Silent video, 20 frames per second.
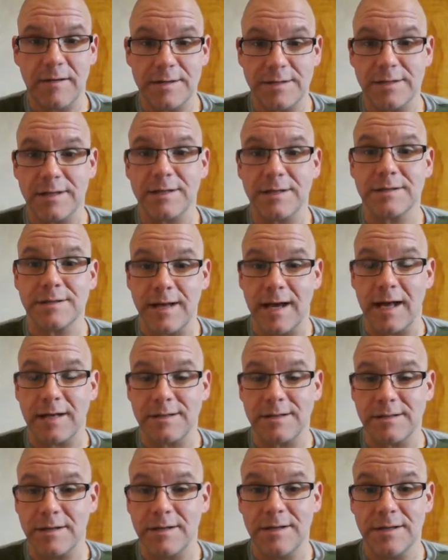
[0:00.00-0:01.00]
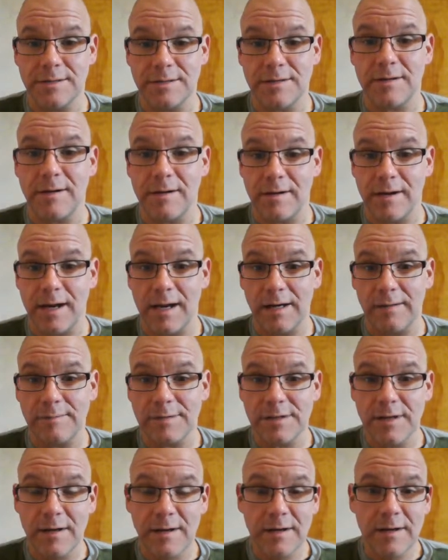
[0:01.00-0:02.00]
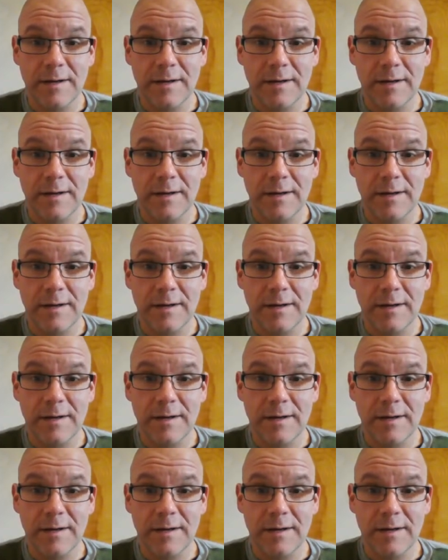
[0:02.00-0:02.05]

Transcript: are six stats, that these are their names.